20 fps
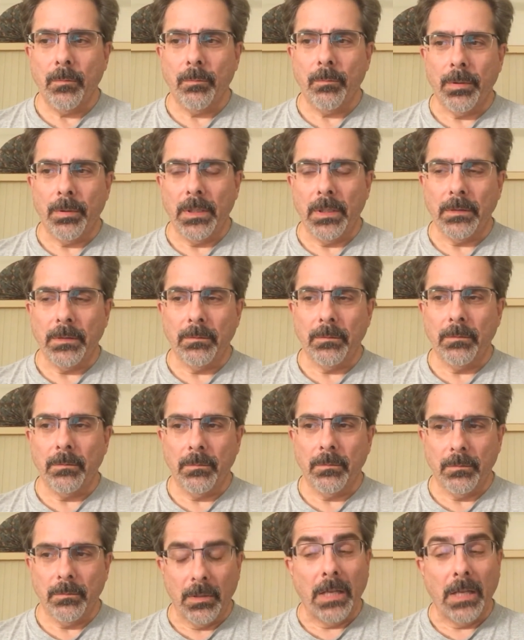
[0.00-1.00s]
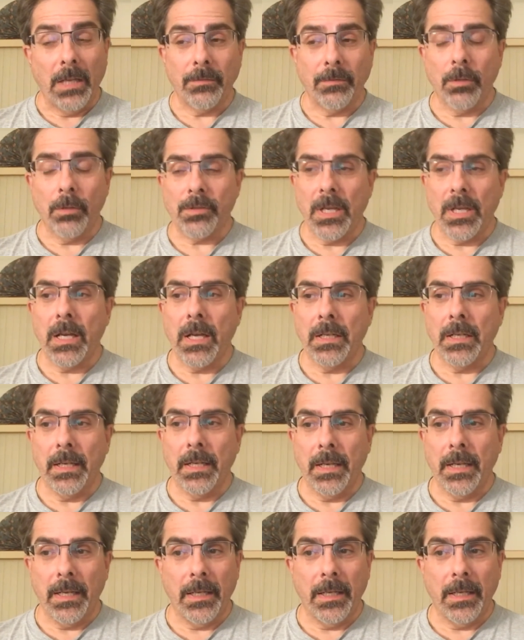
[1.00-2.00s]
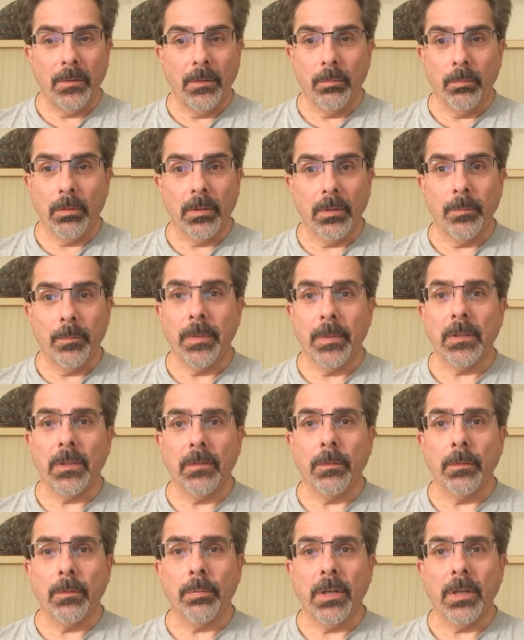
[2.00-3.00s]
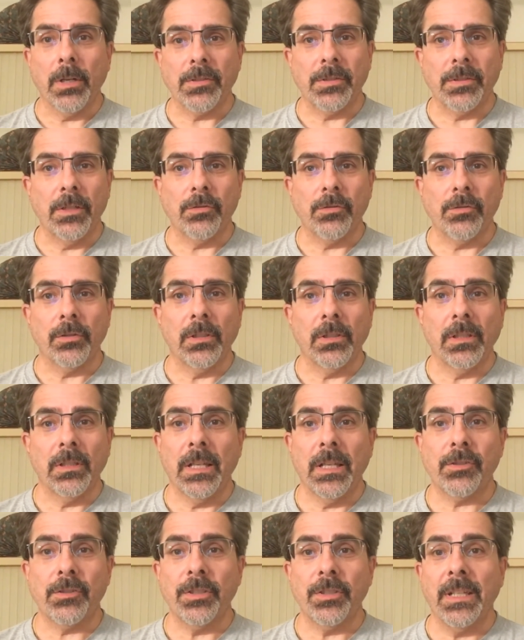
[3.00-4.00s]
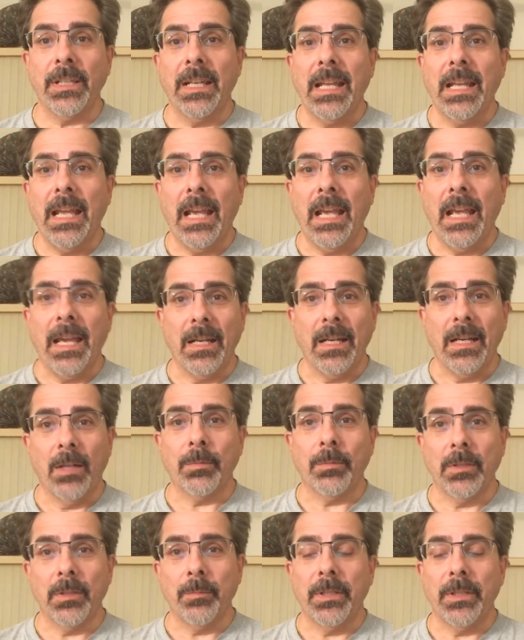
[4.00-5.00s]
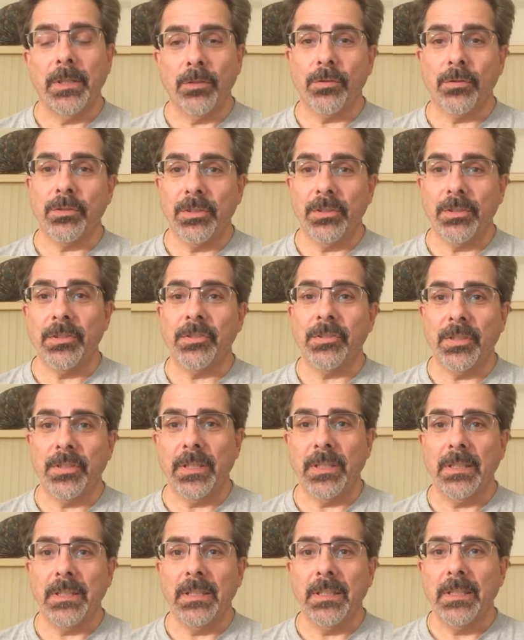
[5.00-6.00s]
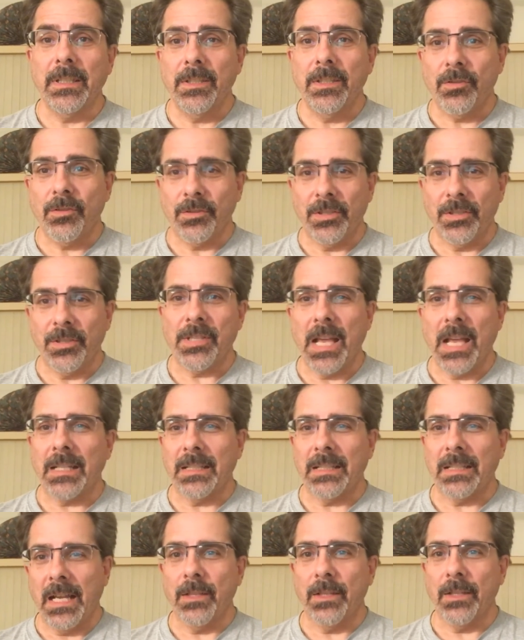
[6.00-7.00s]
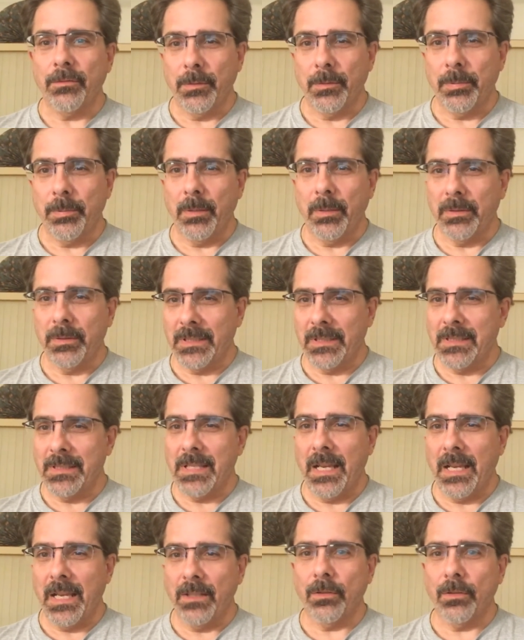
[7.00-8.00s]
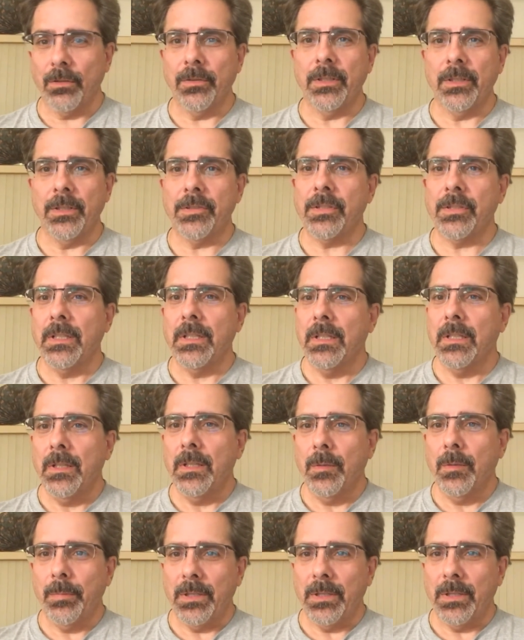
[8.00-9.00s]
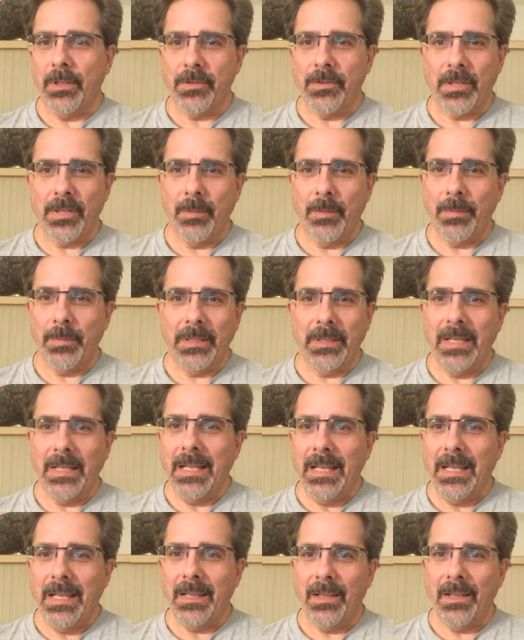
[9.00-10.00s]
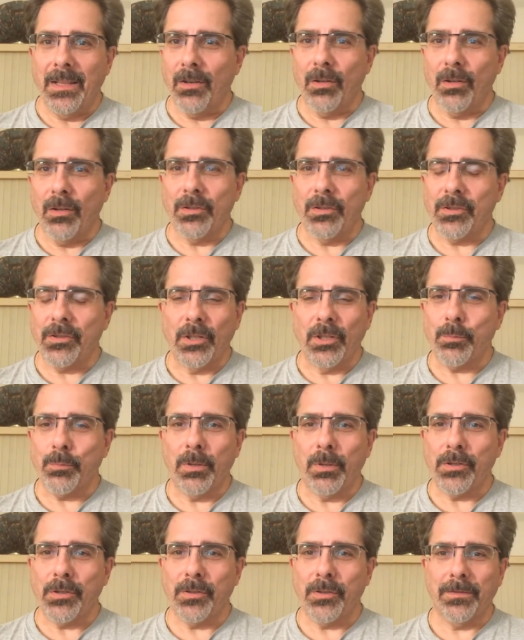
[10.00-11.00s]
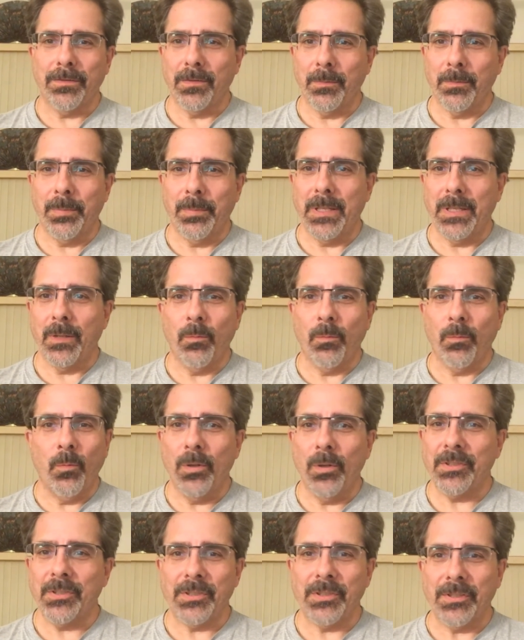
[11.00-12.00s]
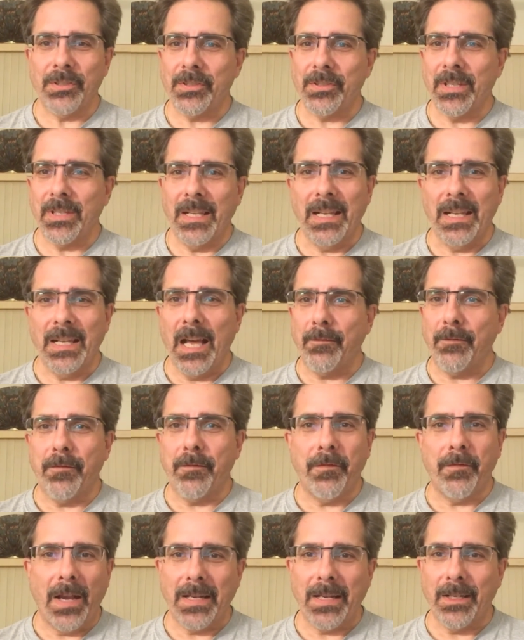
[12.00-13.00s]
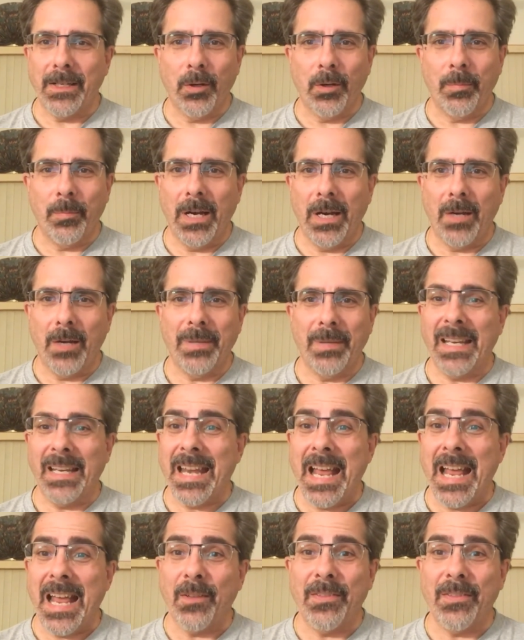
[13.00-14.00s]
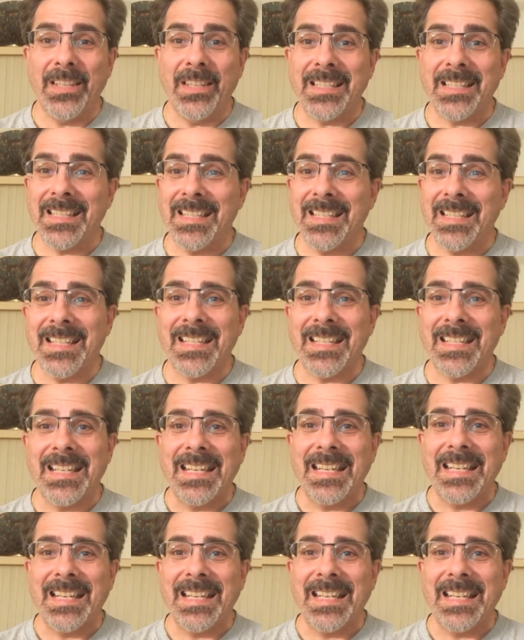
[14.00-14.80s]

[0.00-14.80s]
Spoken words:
But life goes on, and we're in the middle of a presidential election, and I'm going to be interested to see just exactly how the Republicans handle this, because, I mean, they're under such pressure for being wusses and not fighting Obama, and now this is